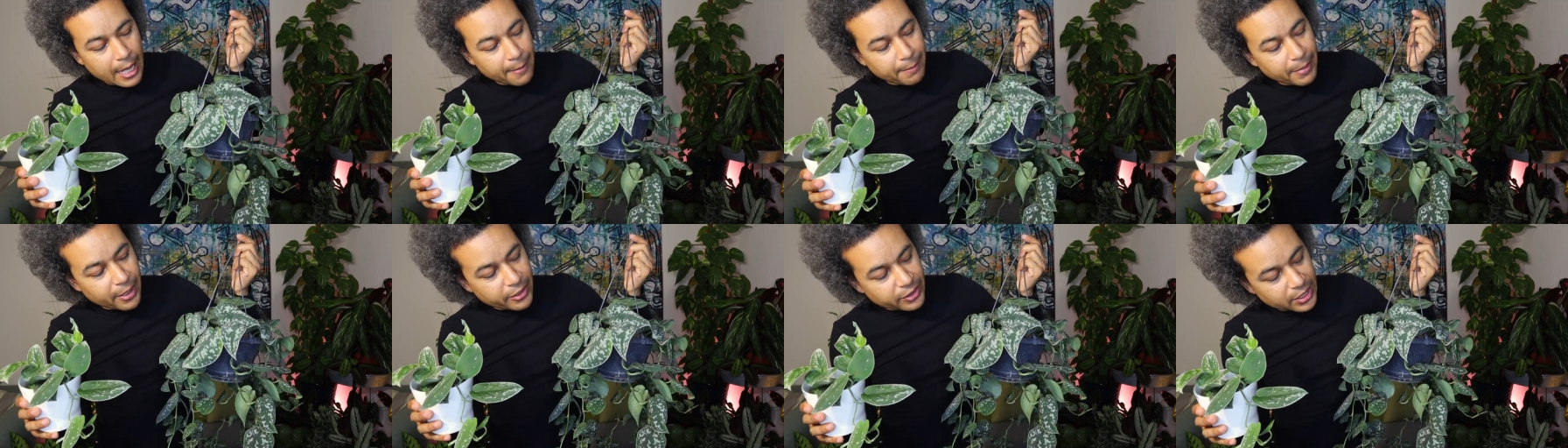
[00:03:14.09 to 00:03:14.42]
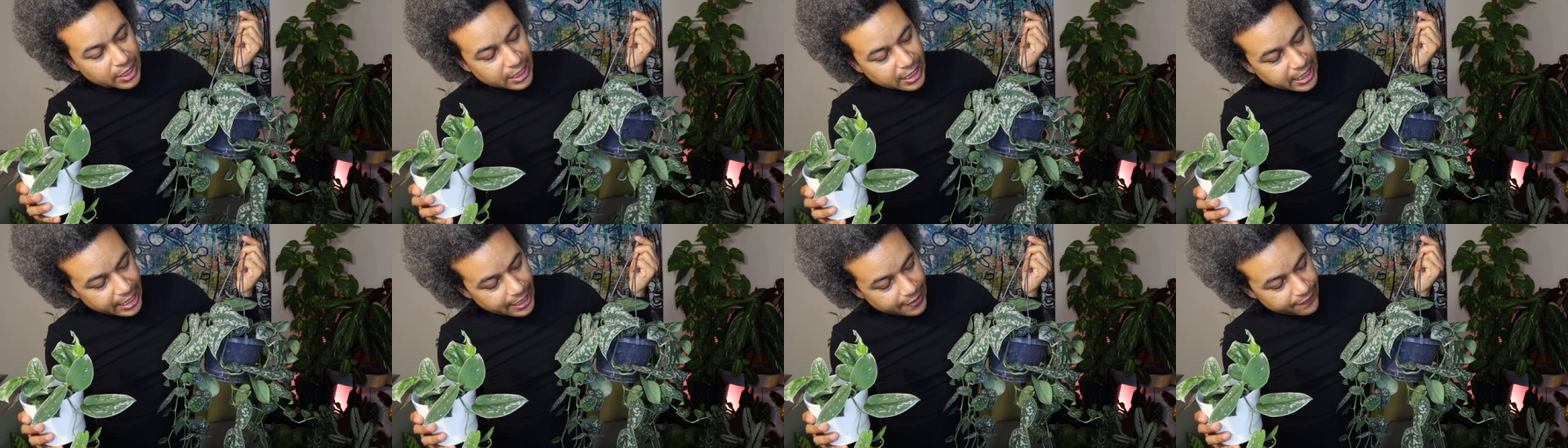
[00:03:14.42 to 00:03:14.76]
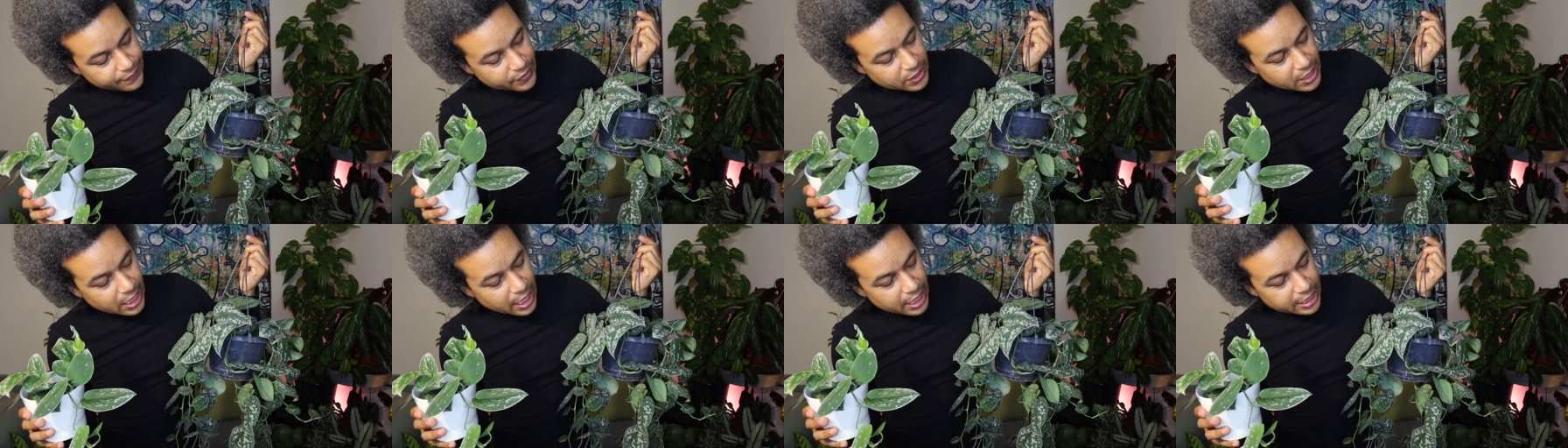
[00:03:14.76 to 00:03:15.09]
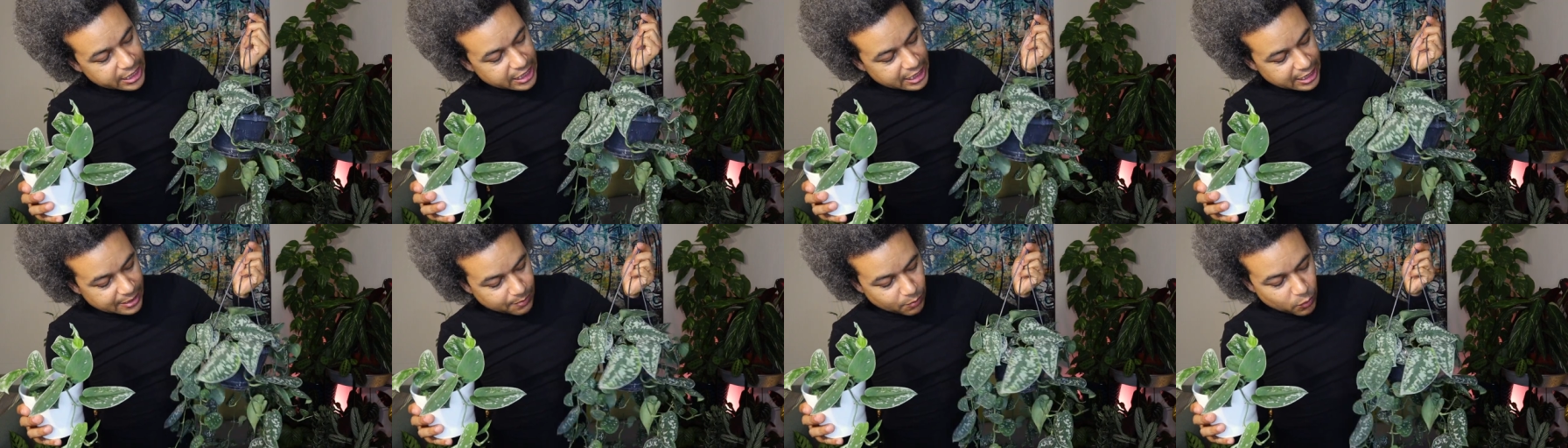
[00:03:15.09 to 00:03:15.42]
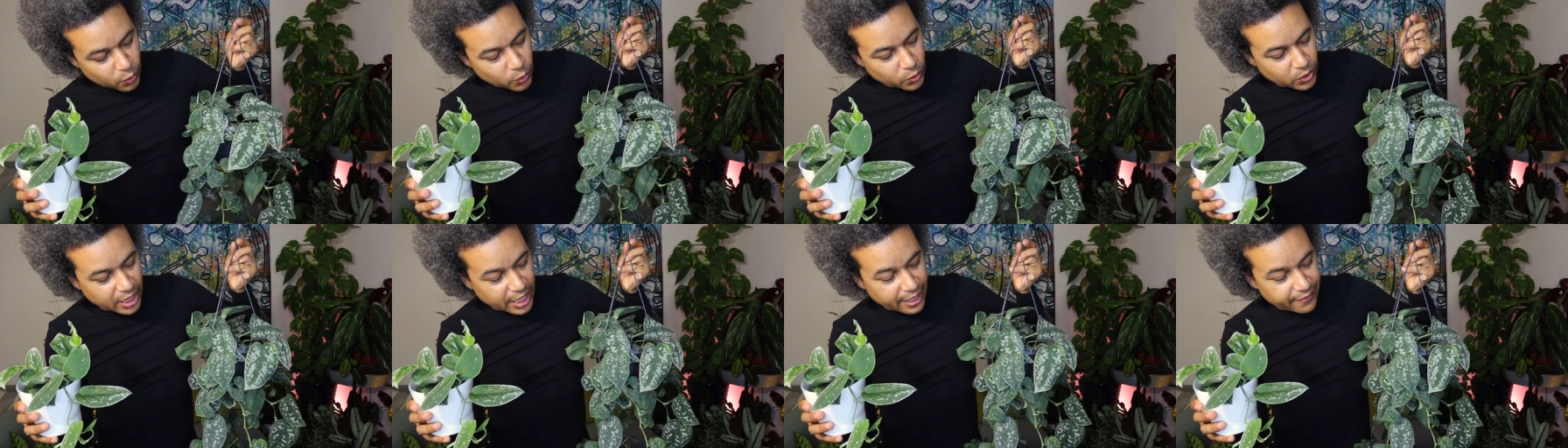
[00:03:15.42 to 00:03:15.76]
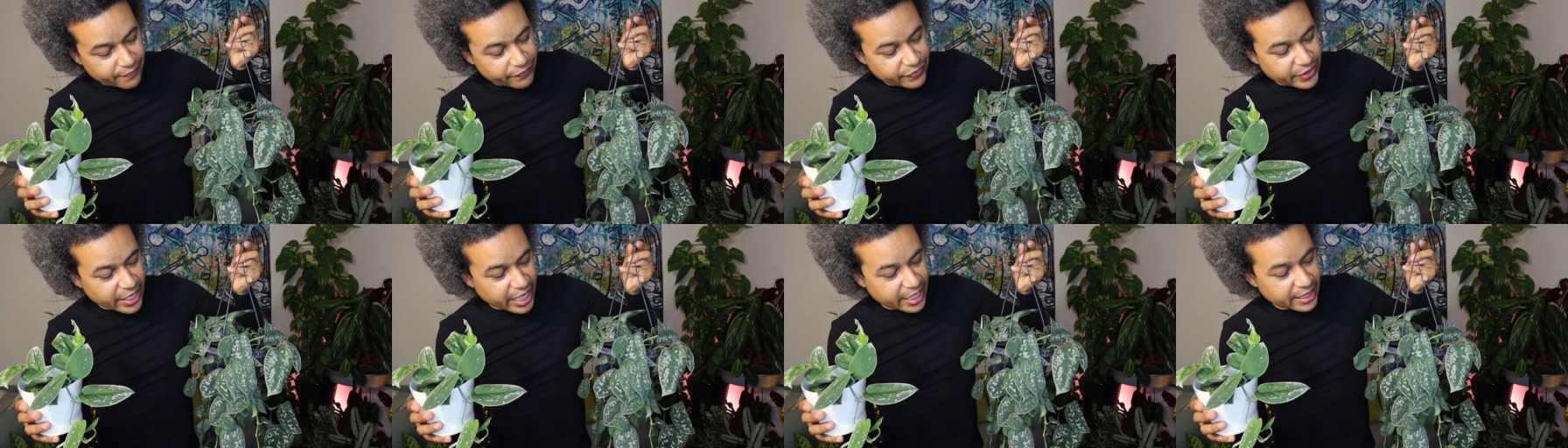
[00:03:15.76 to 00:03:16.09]
but the leaves are
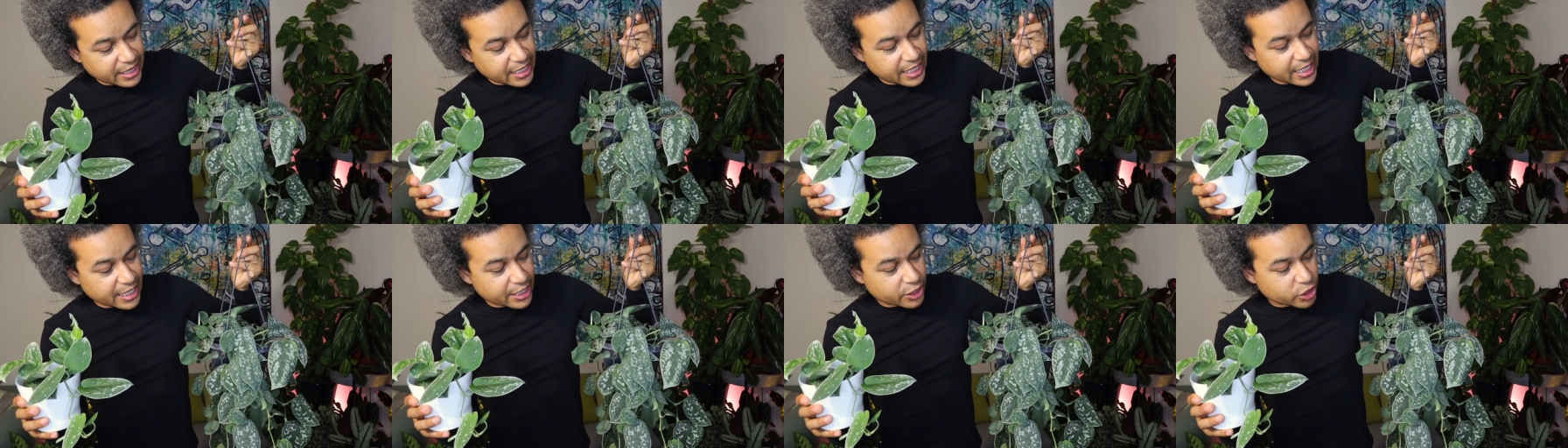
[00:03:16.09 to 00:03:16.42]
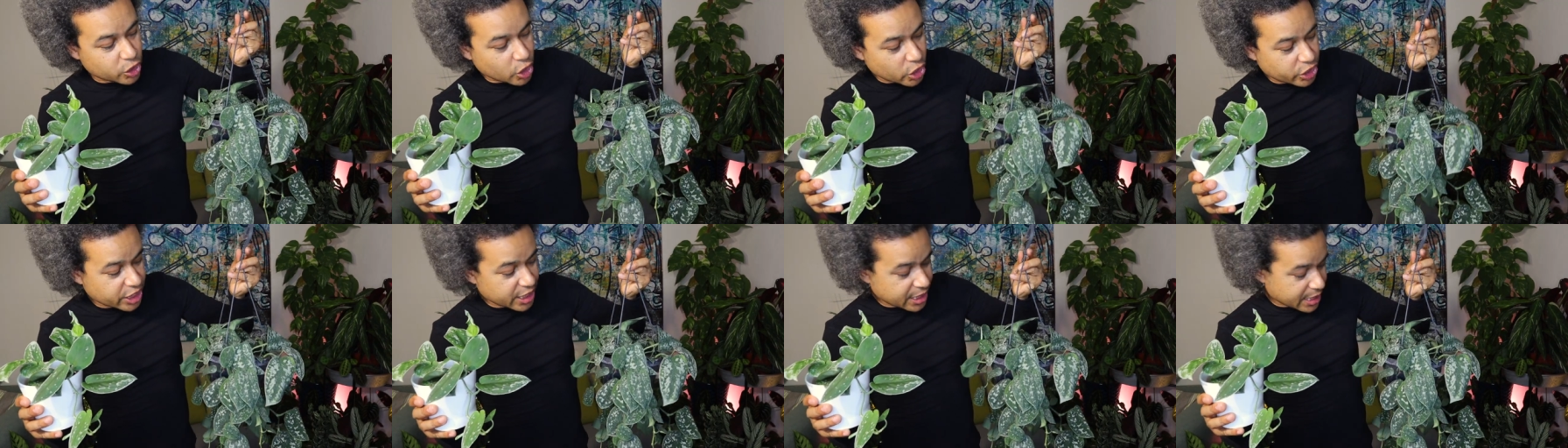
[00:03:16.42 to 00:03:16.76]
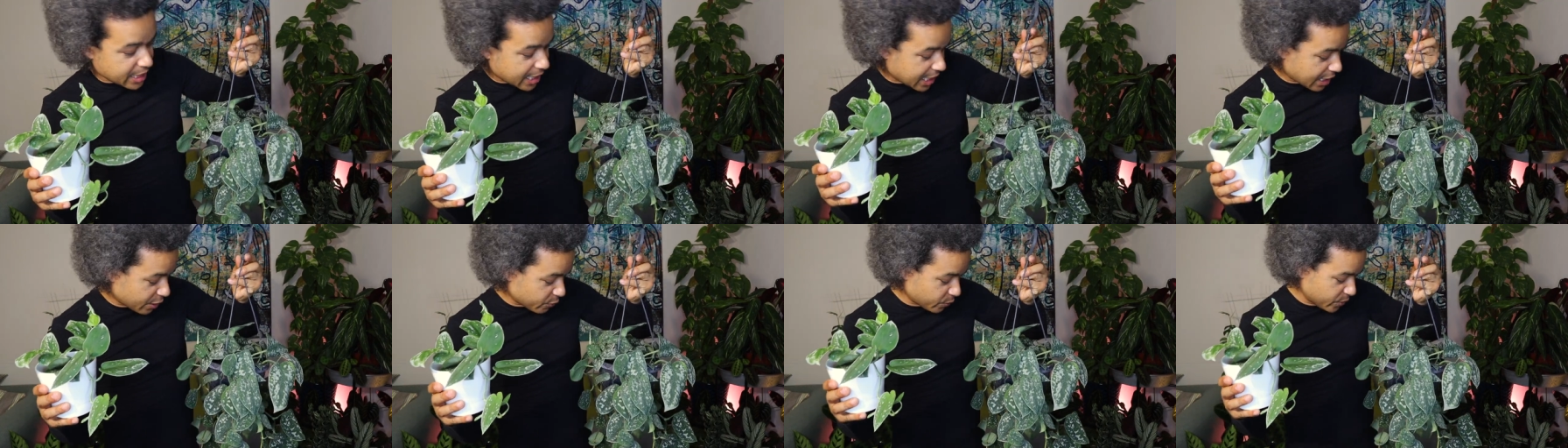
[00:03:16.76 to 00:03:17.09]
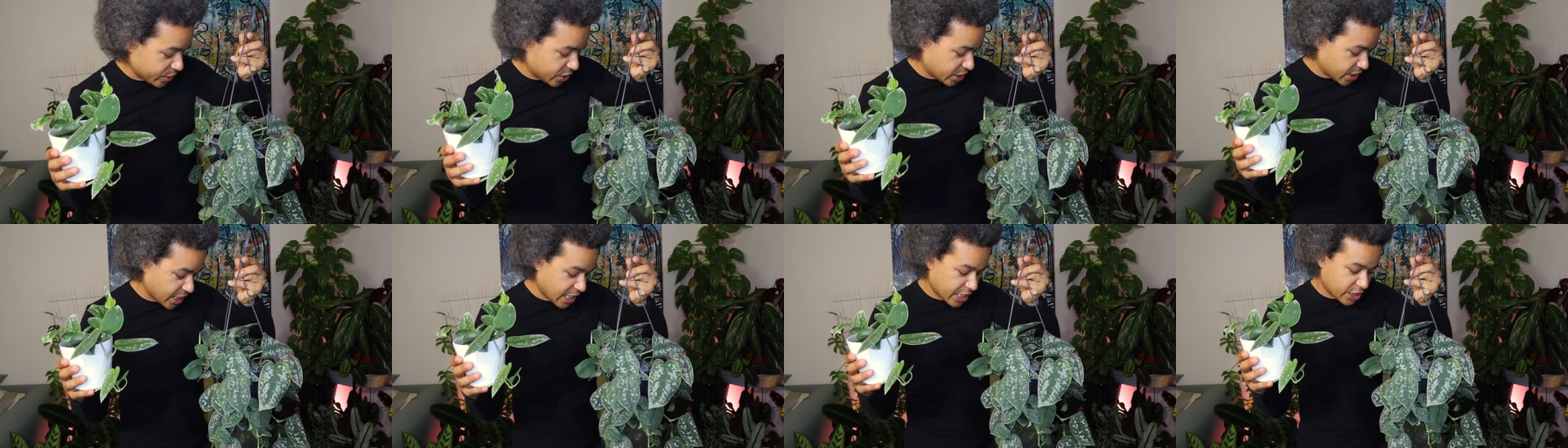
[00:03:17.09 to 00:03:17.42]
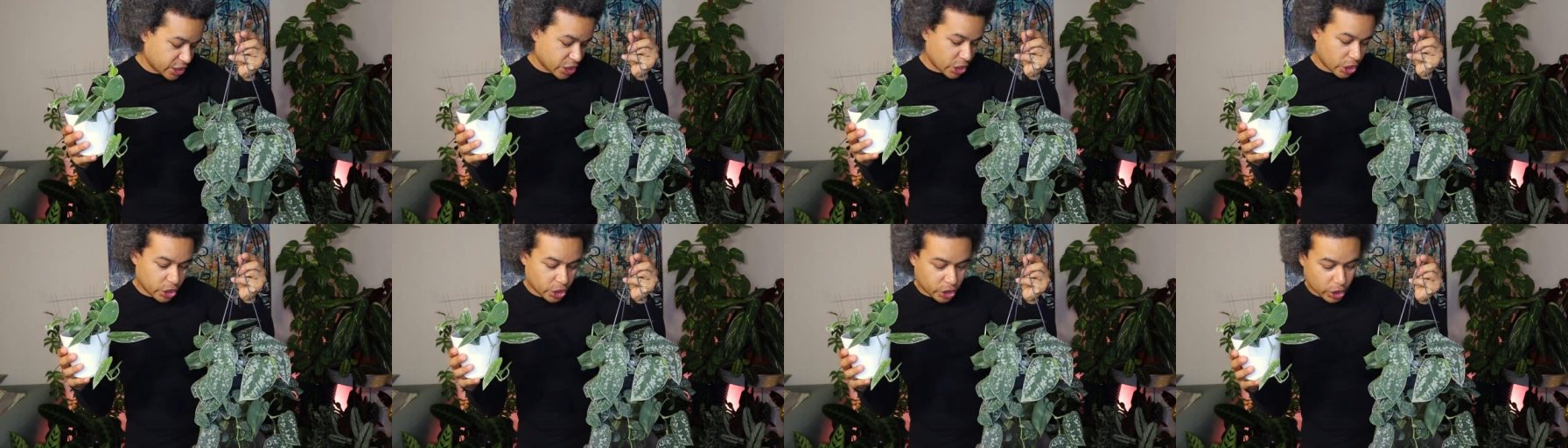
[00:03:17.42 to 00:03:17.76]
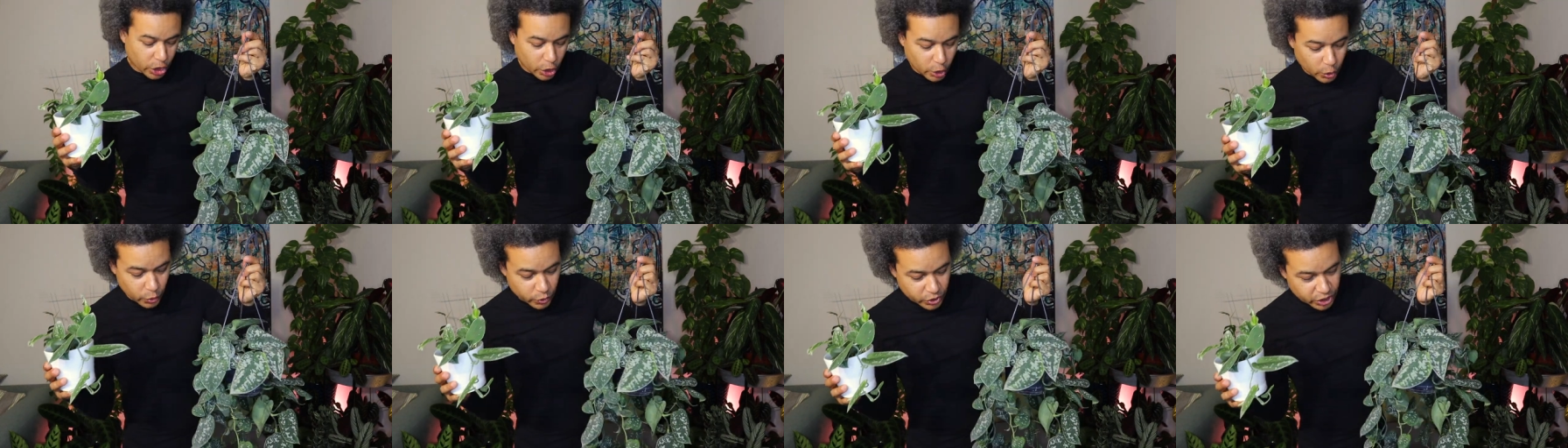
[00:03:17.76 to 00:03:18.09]
smaller than the Exotica, which gets
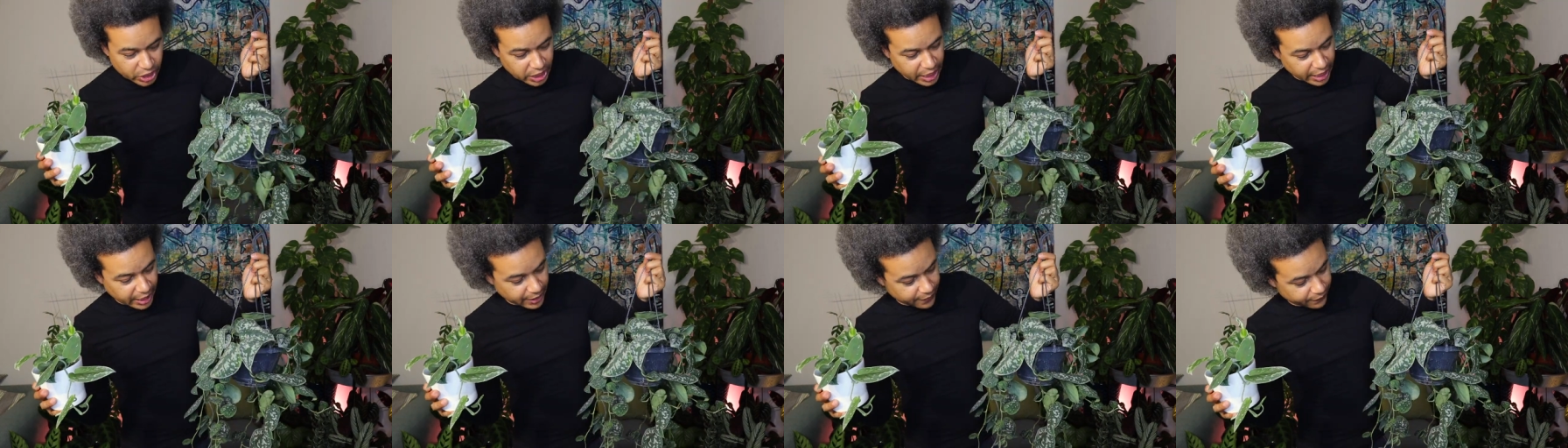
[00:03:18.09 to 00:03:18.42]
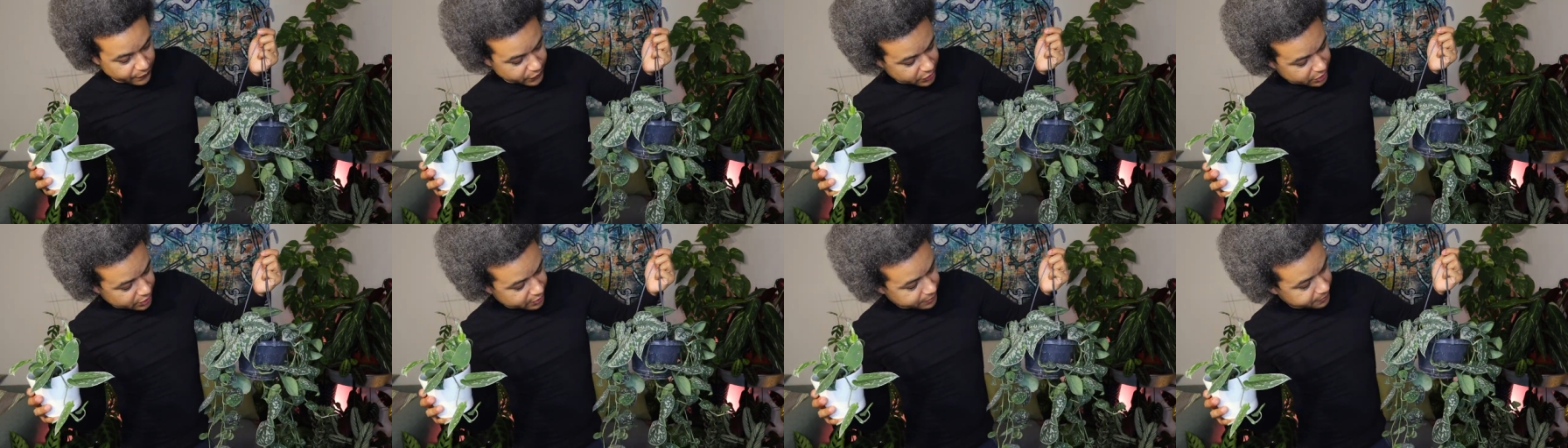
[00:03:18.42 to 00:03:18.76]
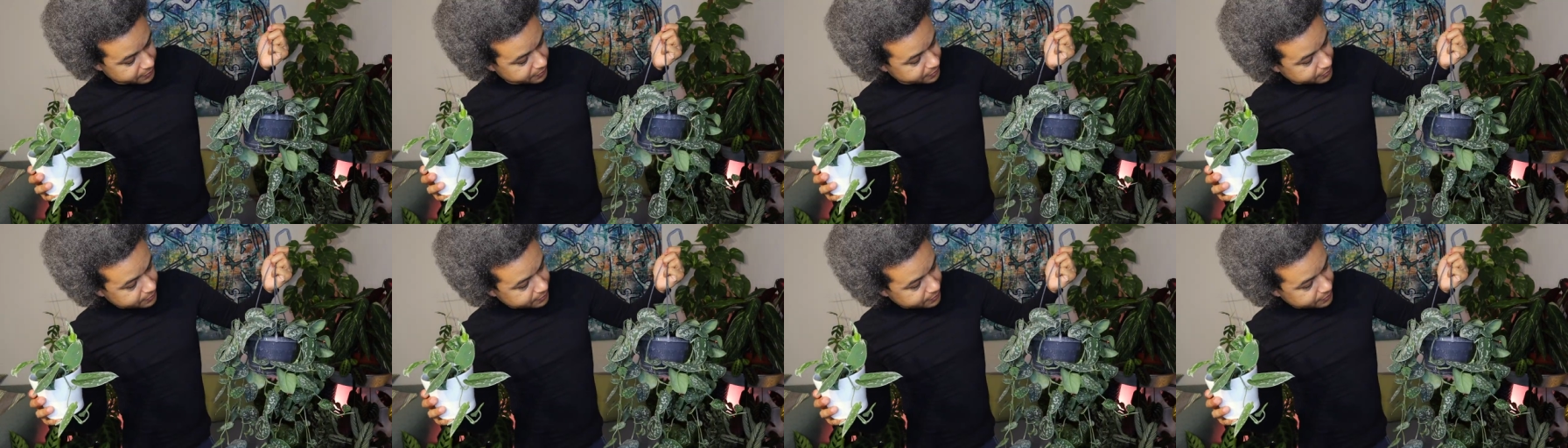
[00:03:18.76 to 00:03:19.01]
huge leaves.